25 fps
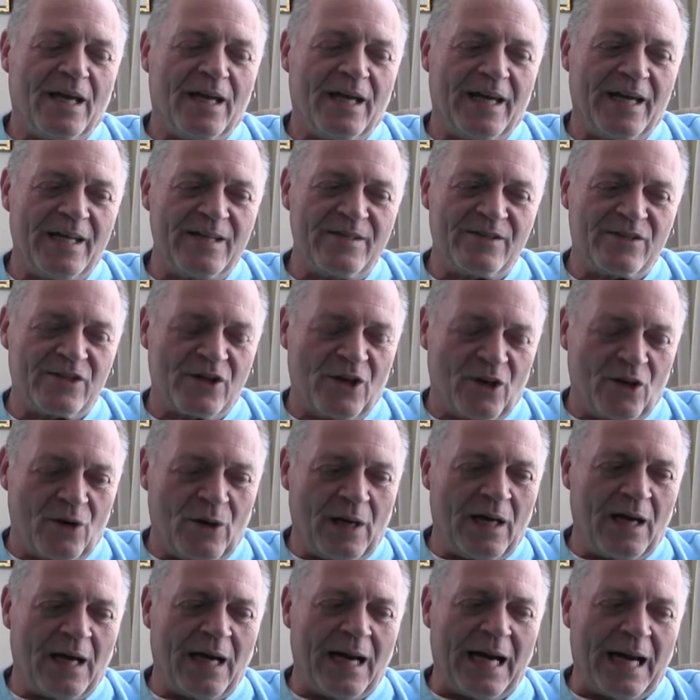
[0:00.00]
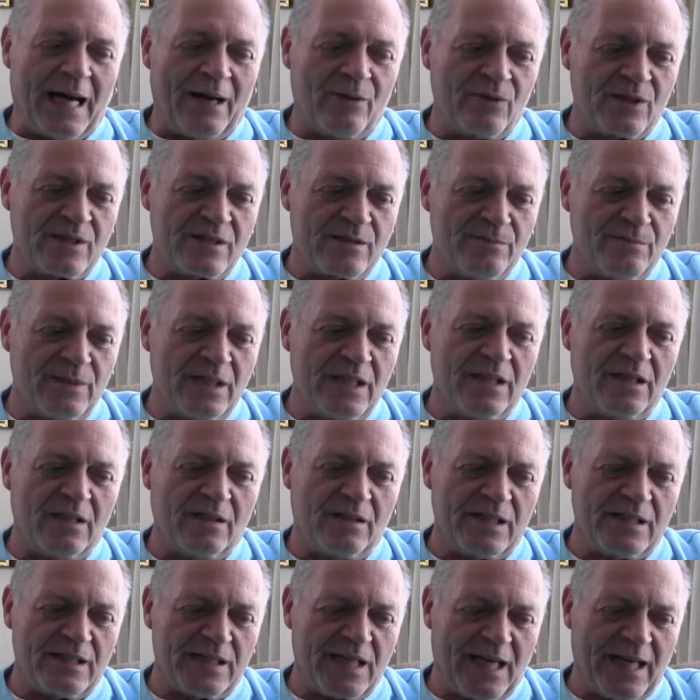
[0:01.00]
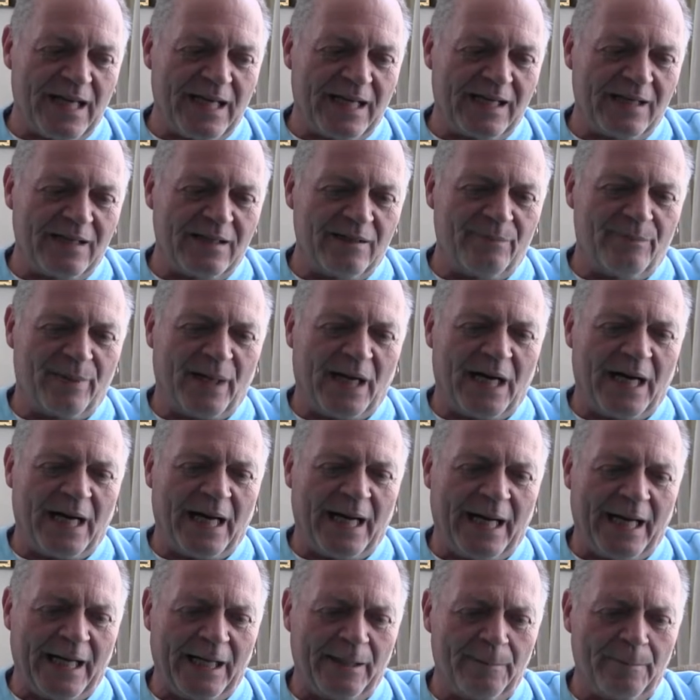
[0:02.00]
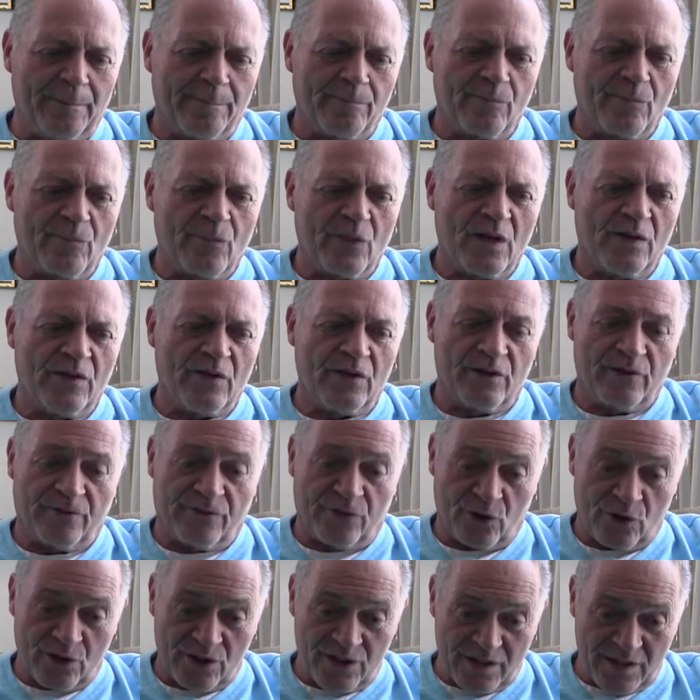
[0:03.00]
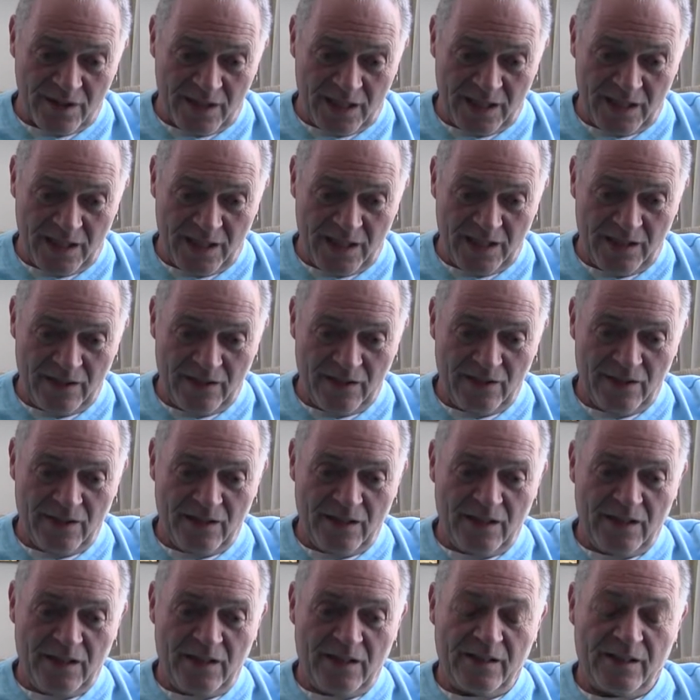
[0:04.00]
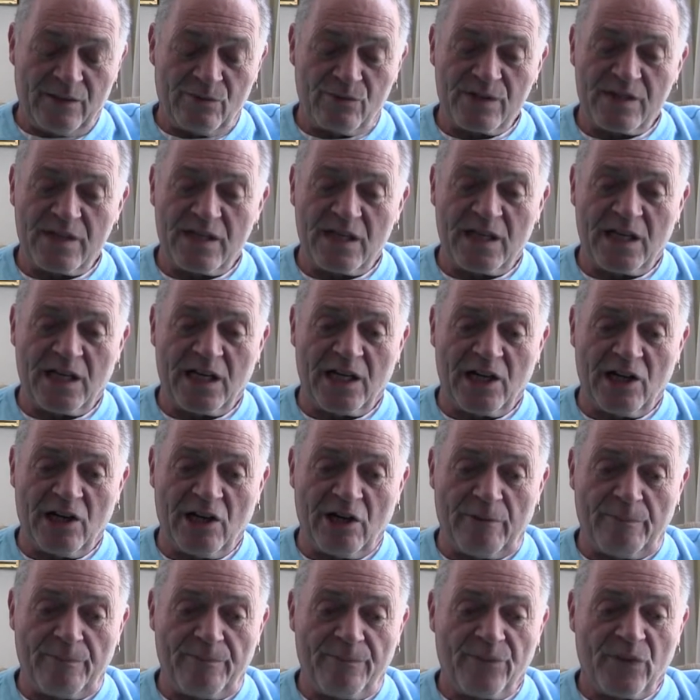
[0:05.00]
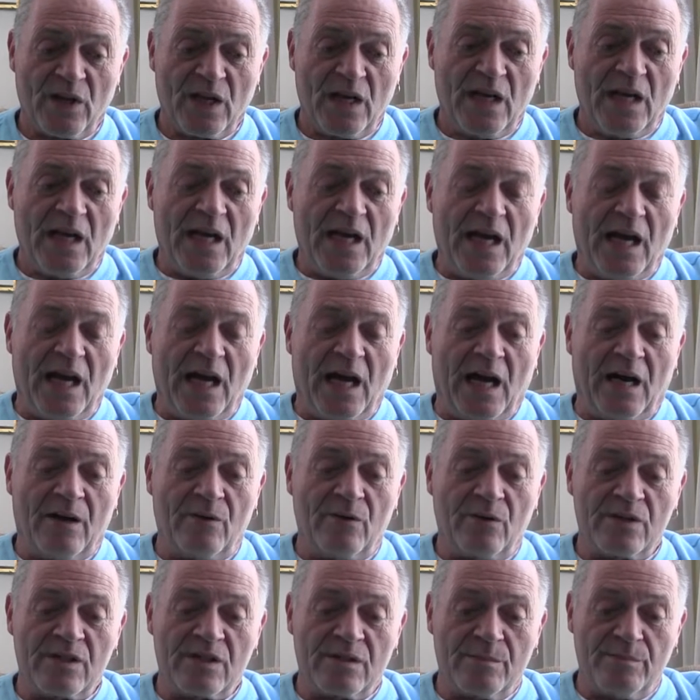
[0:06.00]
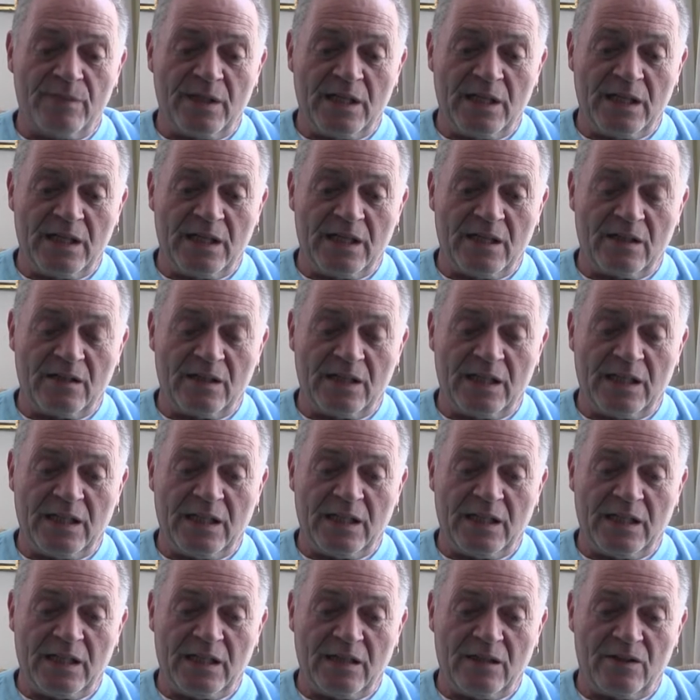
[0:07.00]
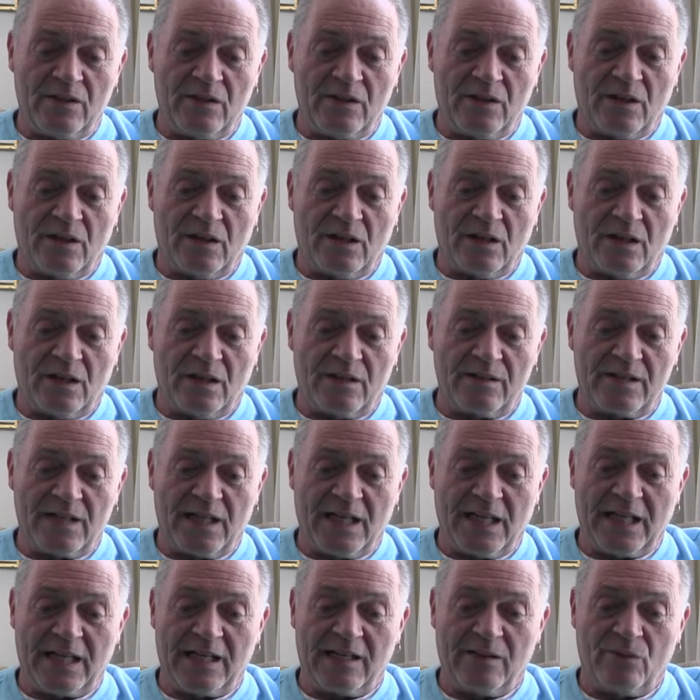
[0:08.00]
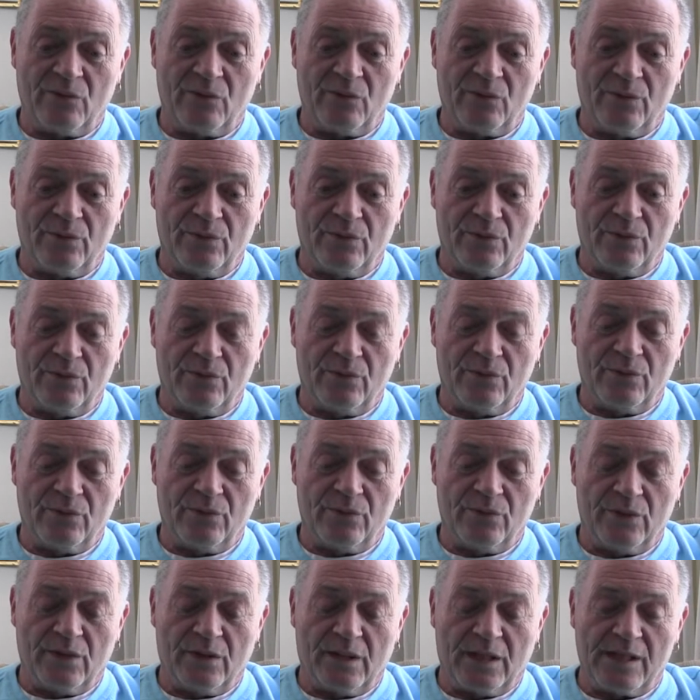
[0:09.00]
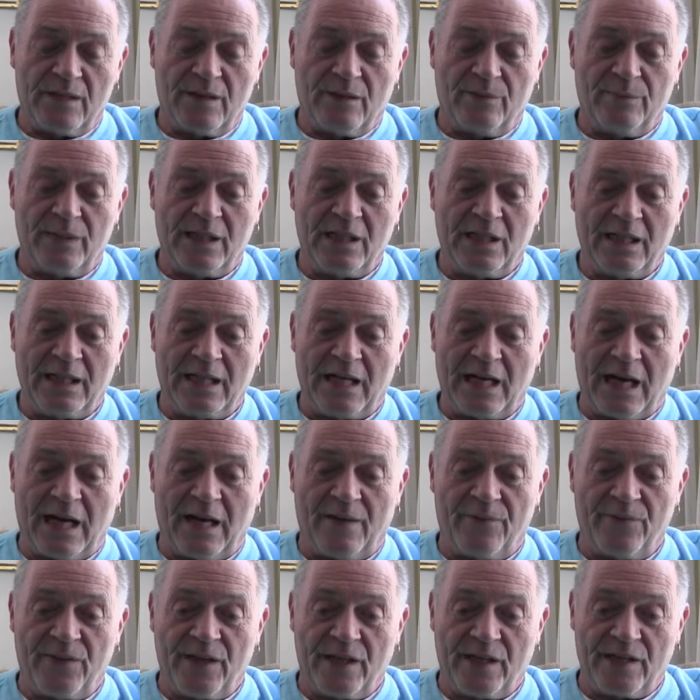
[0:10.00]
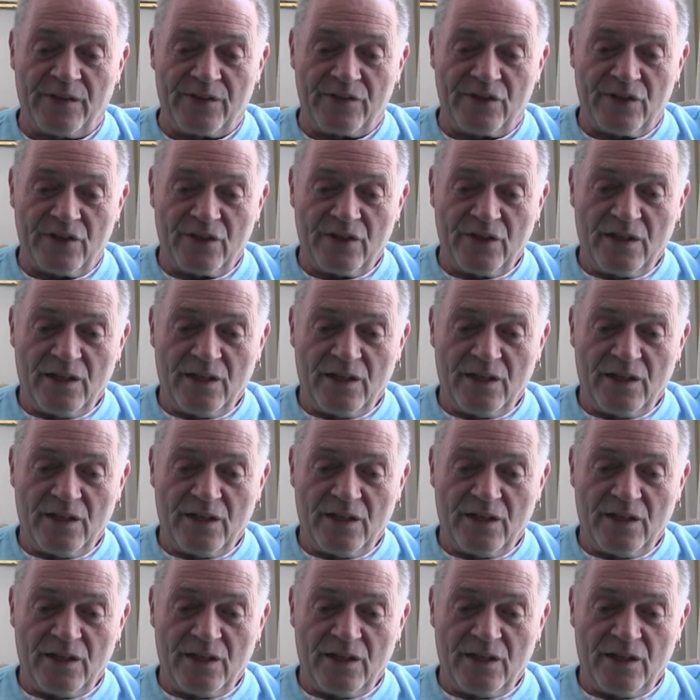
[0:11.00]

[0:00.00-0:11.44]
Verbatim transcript: and so I, I, was immediately taken by the diversity that was there. I was immediately uh, taken I immediately got that